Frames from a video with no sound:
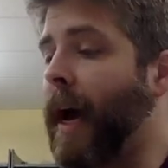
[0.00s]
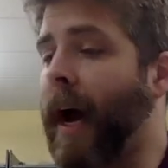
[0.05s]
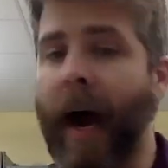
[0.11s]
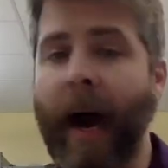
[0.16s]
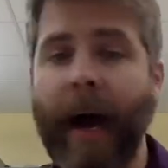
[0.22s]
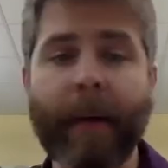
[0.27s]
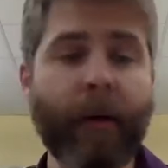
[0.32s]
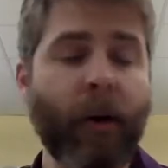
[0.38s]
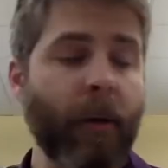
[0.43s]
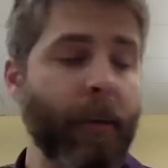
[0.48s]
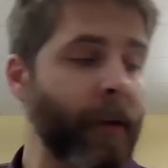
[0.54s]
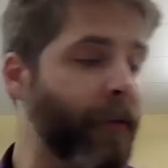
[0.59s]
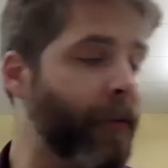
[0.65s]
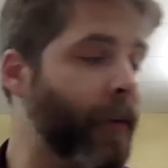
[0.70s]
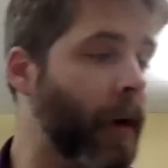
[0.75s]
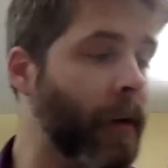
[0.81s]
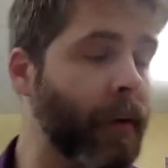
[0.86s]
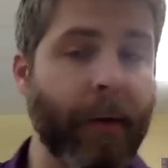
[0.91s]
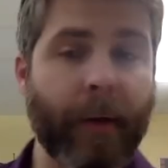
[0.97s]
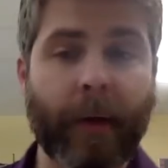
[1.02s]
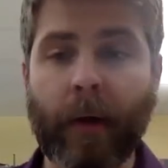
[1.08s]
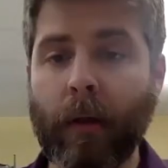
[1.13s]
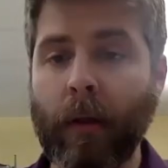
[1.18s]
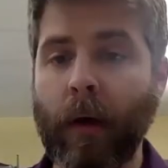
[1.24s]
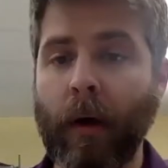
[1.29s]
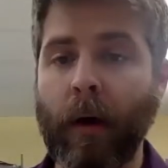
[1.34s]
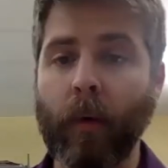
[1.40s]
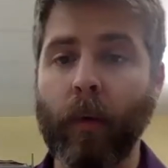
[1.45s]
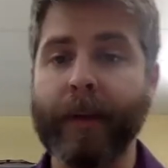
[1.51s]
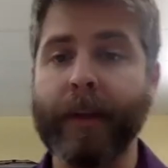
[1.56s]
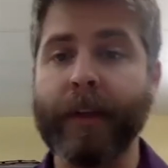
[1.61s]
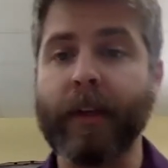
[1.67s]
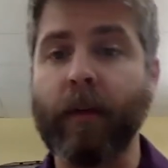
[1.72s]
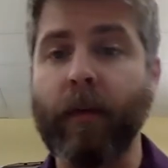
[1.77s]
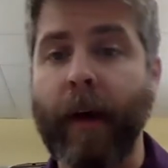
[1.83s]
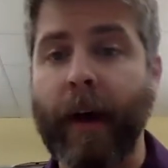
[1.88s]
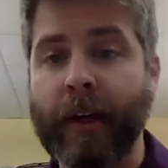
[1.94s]
I'm going to be following along with the
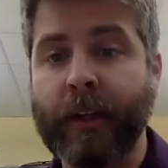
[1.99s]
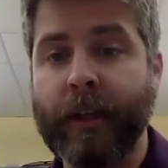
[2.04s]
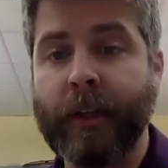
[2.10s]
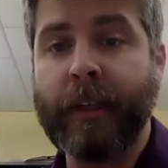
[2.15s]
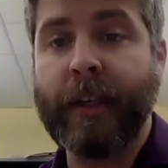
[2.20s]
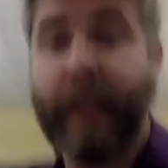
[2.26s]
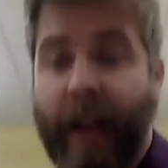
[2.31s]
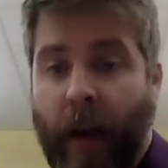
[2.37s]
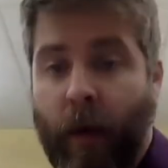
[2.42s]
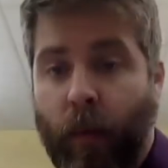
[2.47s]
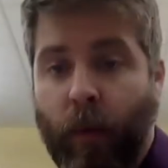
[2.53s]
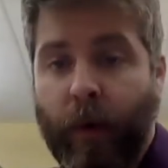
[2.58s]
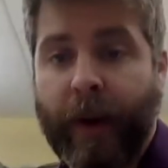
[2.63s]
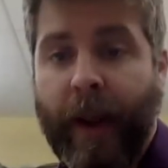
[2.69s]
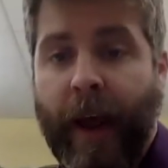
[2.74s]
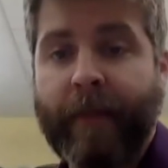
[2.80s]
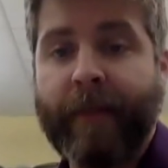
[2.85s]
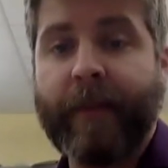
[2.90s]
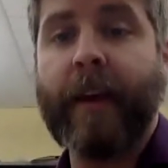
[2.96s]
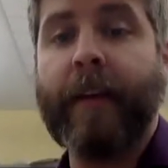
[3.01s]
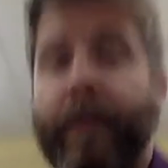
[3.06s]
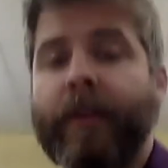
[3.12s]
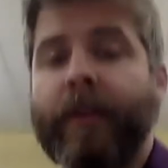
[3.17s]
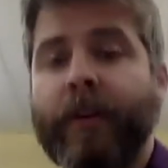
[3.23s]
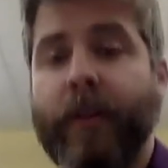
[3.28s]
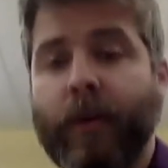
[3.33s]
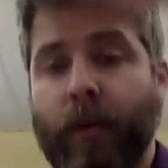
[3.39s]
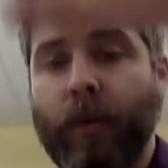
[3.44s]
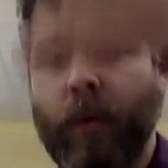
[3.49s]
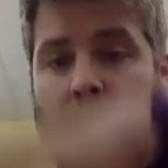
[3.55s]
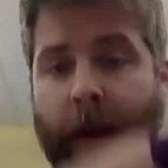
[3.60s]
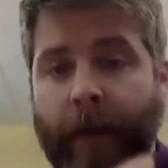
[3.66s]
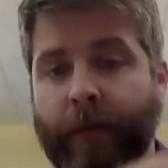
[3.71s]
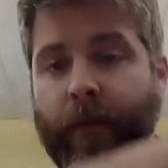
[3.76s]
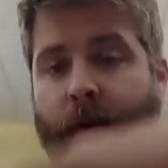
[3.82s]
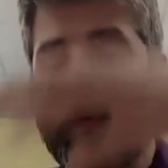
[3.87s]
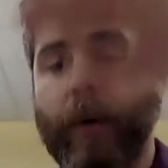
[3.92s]
directions that I would have given you
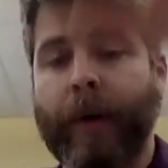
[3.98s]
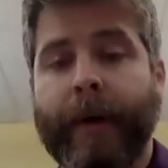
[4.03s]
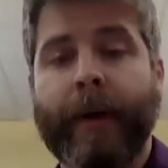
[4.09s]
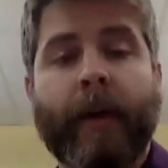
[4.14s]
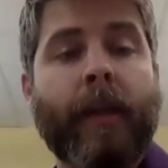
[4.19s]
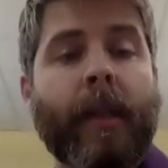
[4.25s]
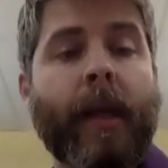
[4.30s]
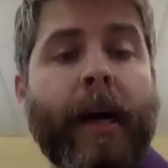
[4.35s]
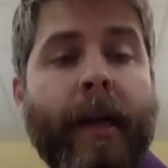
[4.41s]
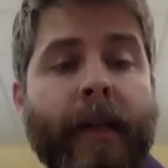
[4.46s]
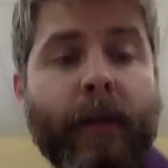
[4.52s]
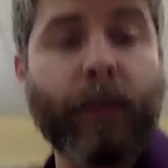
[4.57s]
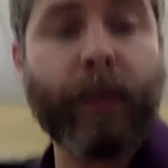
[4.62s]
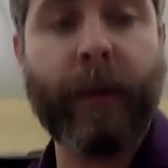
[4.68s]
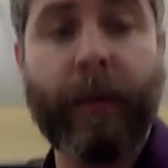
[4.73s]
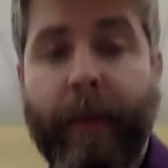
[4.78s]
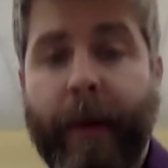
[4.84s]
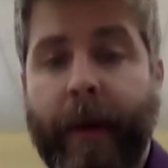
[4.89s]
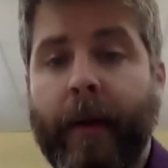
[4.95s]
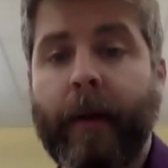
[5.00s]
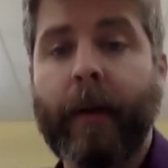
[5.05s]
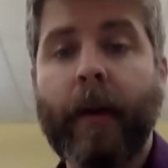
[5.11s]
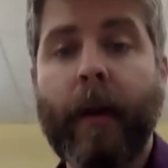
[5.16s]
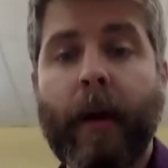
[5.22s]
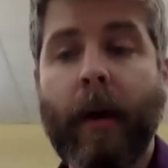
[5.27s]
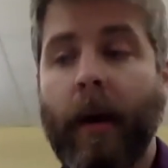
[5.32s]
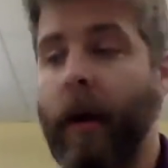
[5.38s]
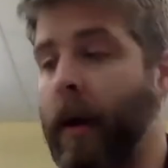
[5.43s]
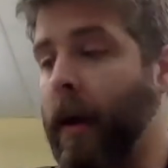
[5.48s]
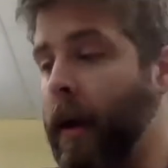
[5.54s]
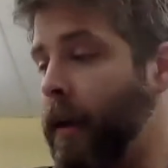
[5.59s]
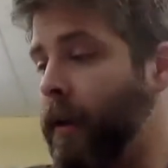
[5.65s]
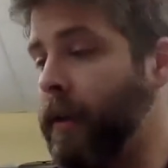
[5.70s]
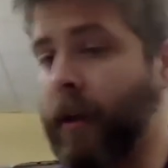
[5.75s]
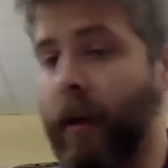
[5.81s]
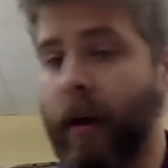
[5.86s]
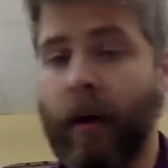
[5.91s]
if you were in class with me.
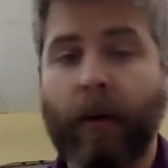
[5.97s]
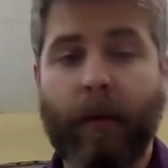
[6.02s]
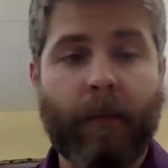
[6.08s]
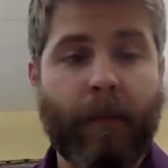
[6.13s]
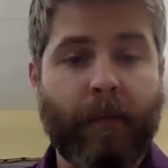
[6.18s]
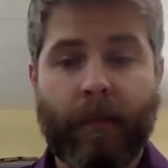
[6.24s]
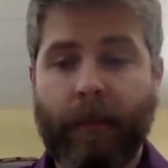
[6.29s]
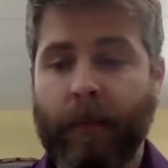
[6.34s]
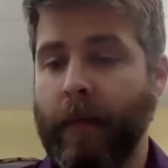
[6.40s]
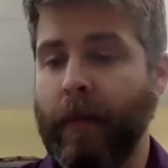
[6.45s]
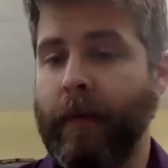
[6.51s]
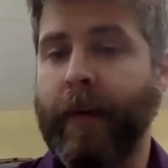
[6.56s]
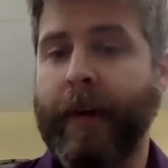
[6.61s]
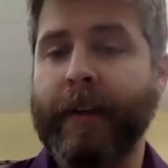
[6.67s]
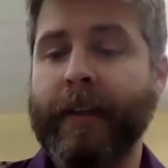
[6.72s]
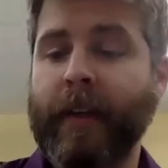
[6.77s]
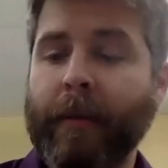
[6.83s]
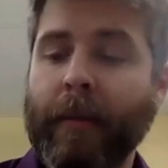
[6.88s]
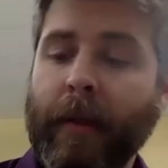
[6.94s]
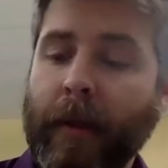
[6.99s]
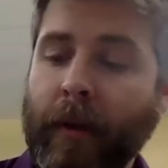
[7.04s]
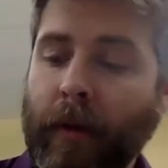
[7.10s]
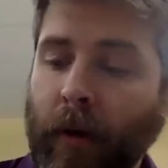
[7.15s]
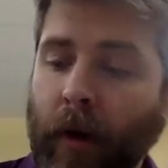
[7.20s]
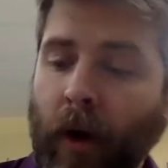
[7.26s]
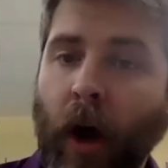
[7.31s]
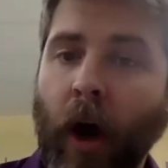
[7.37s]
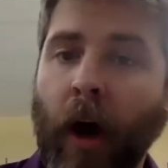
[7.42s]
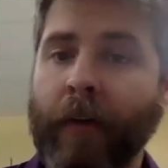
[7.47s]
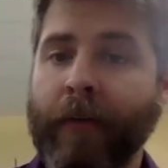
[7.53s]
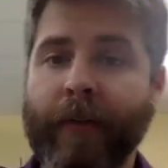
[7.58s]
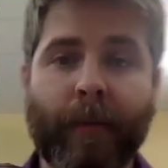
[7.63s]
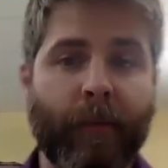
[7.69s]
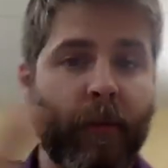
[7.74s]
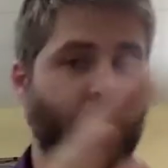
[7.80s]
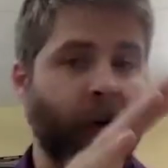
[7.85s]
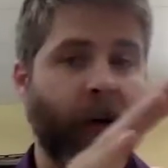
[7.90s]
So if I seem a little off because
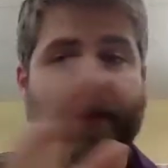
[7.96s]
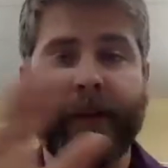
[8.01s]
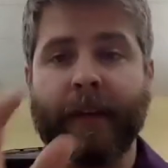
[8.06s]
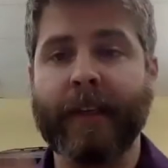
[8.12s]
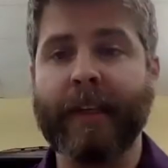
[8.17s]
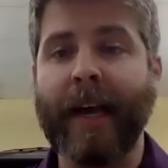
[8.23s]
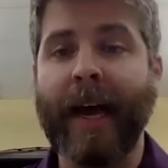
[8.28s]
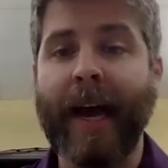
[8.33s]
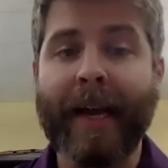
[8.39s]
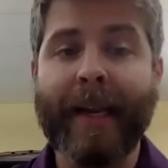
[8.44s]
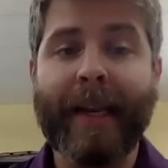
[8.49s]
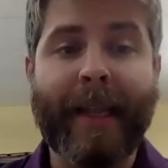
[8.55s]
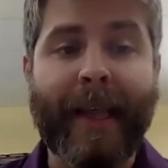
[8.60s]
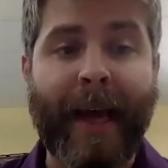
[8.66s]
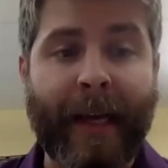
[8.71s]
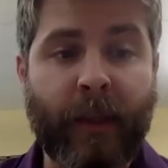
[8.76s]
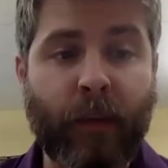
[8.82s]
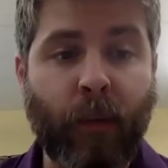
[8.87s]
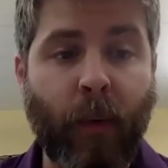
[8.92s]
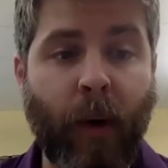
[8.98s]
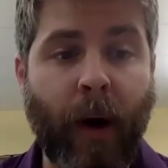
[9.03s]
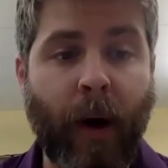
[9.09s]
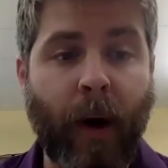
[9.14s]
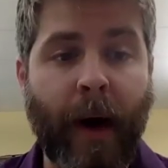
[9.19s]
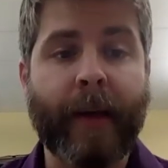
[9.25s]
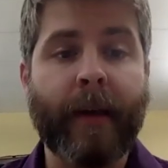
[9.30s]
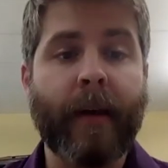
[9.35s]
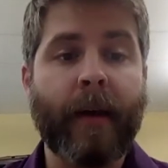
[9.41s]
I'm looking off to the side, that's why.